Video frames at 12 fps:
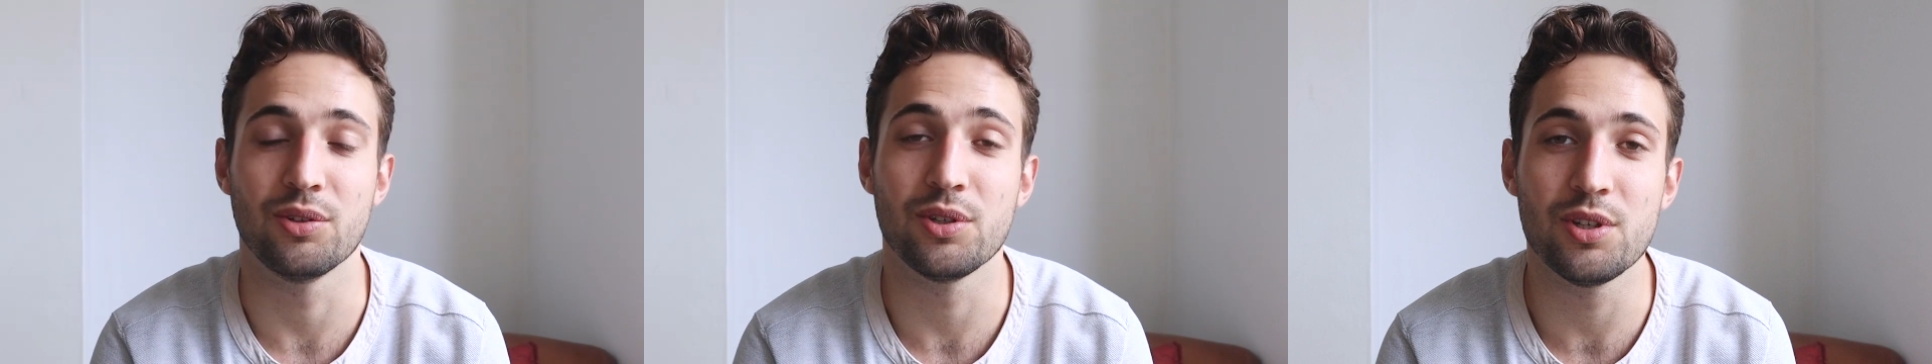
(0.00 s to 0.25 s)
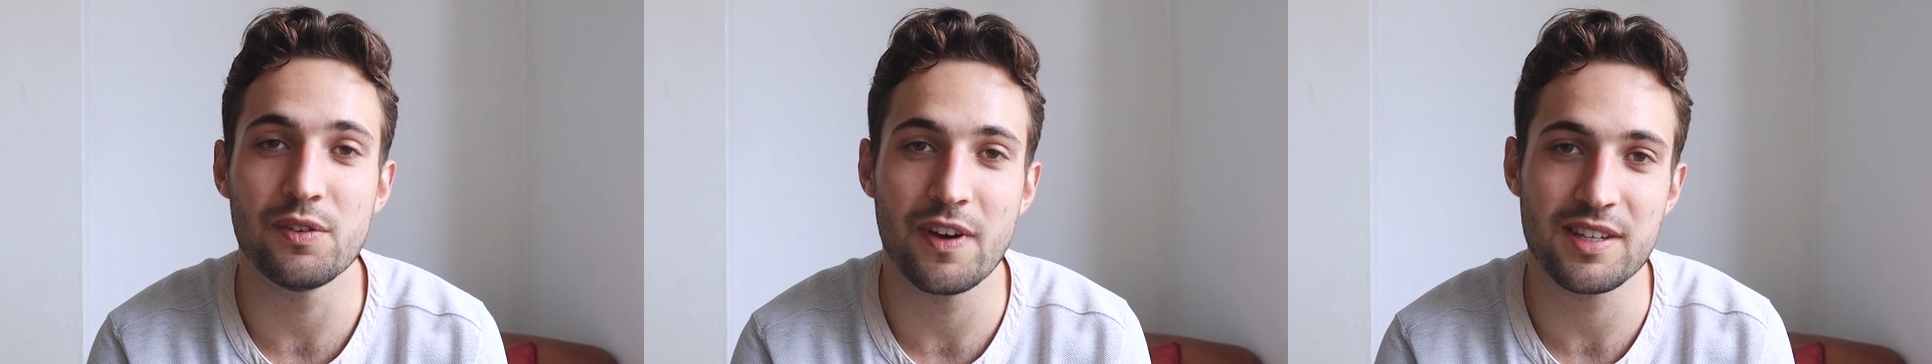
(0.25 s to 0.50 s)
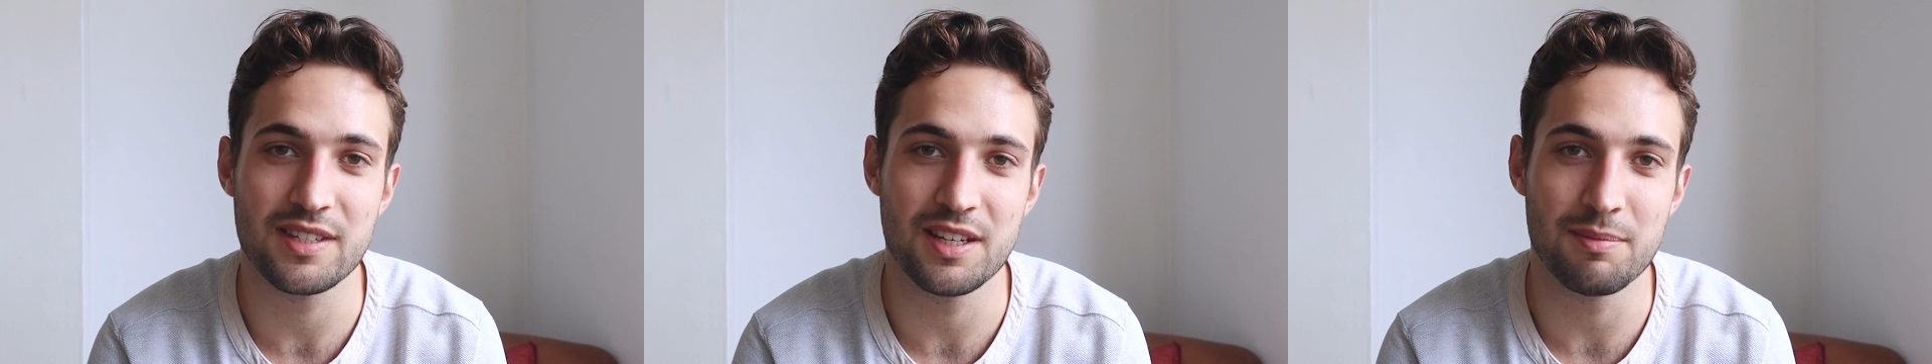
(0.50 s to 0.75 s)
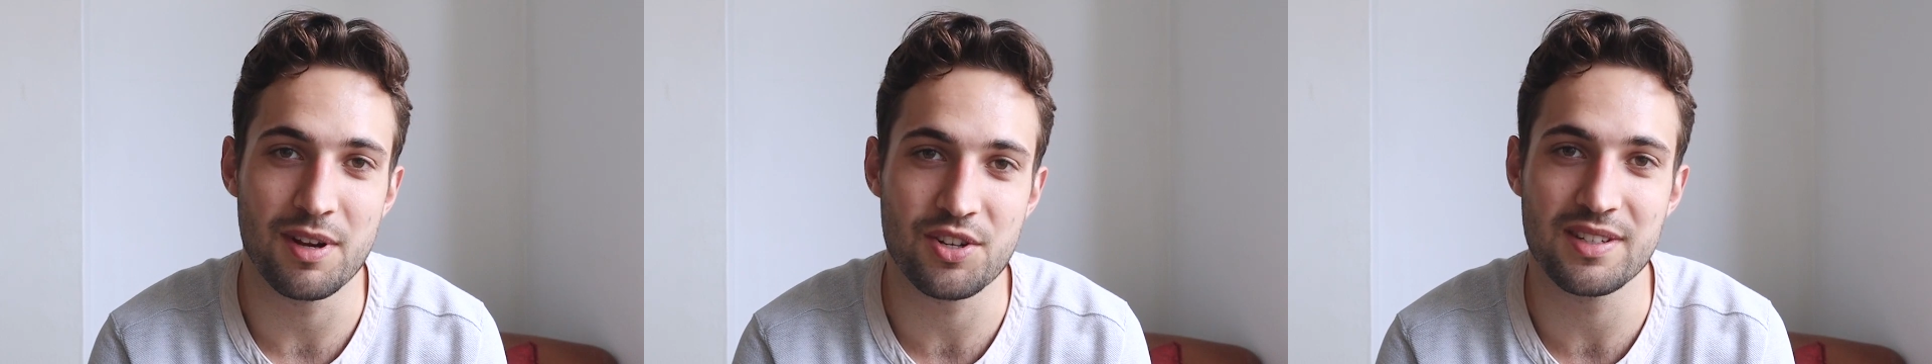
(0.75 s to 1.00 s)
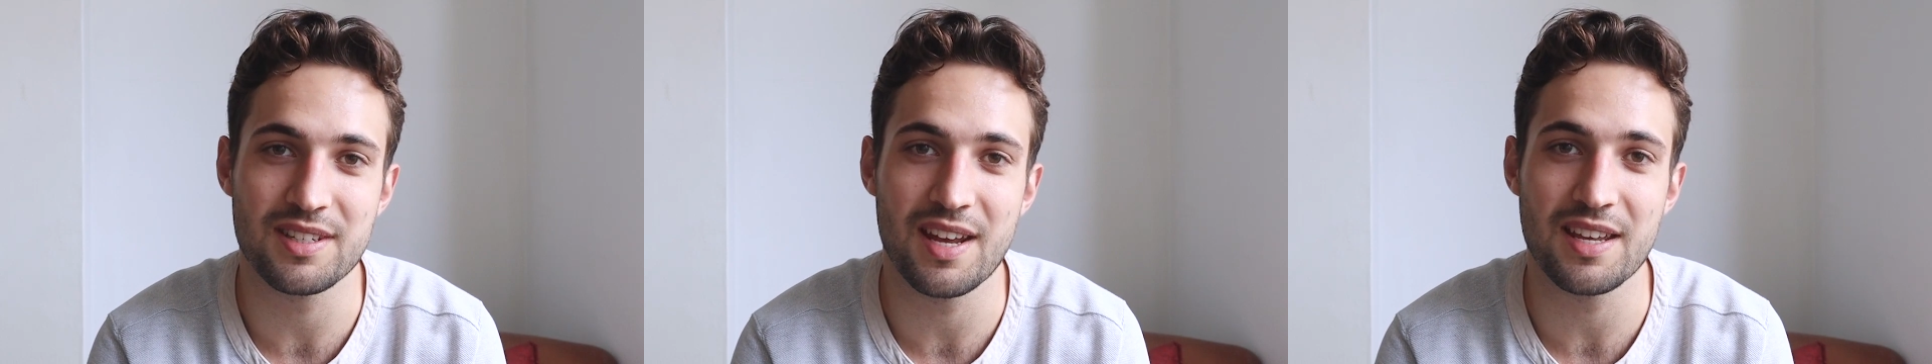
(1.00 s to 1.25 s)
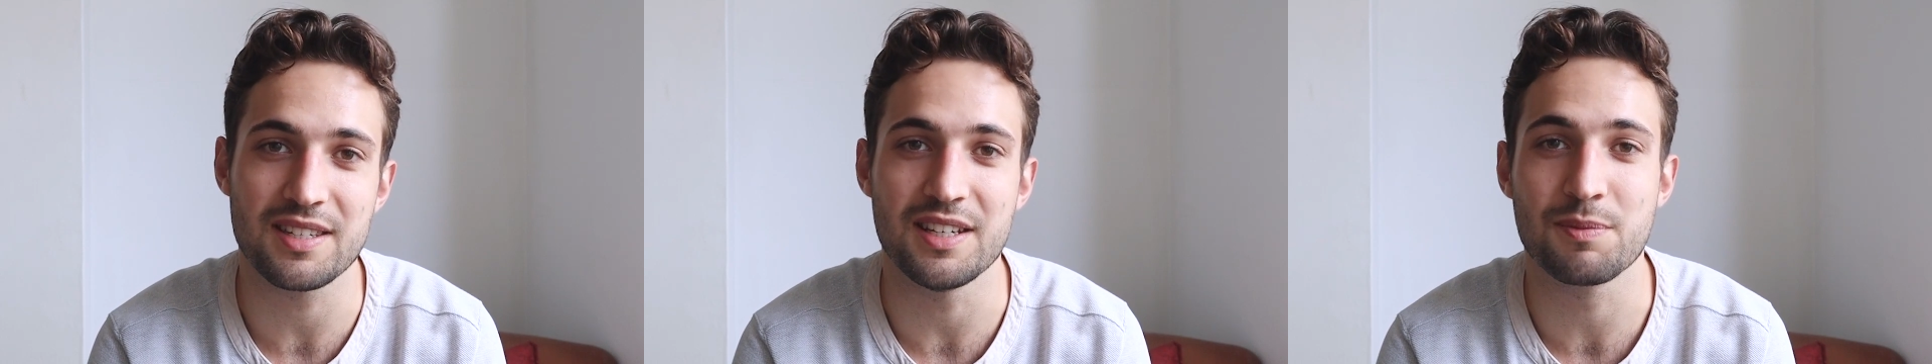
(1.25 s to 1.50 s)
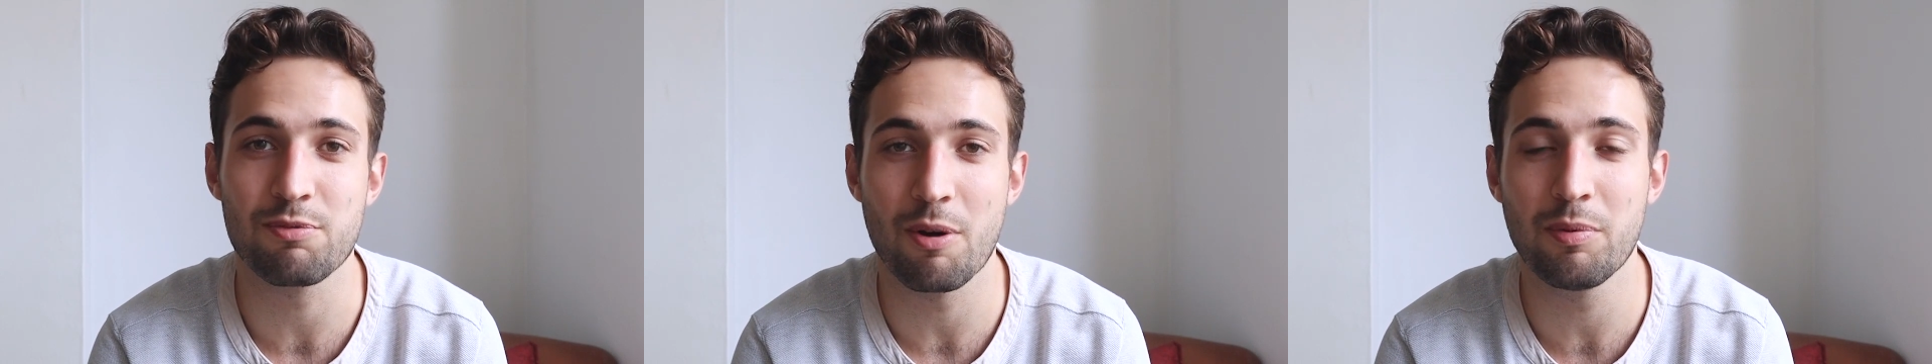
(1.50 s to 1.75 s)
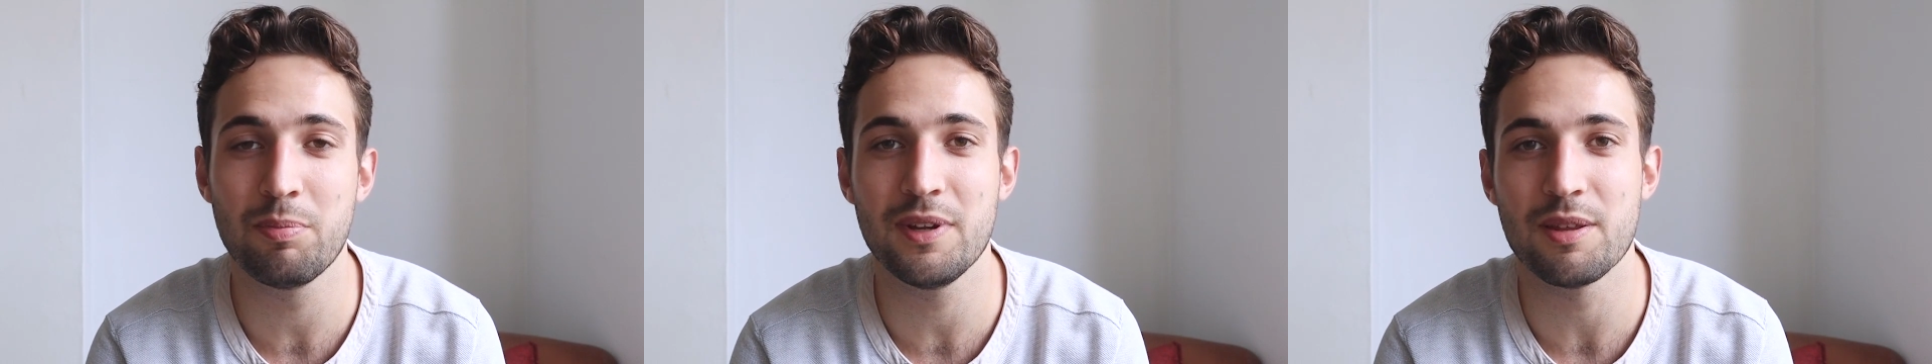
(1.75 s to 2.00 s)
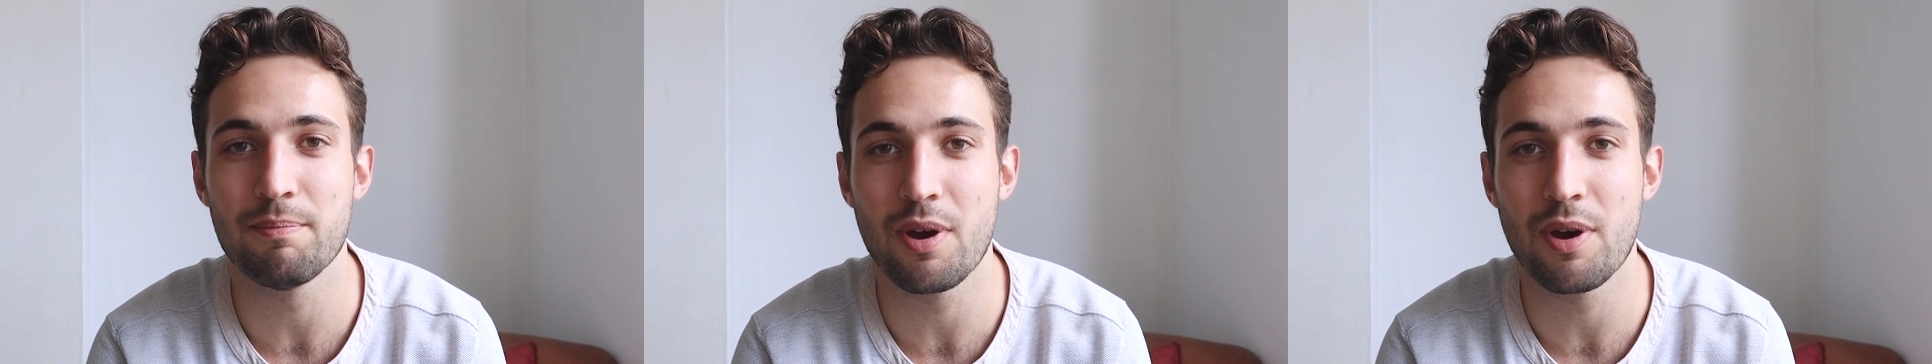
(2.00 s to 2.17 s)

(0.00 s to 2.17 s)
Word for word: Your university admissions test is probably the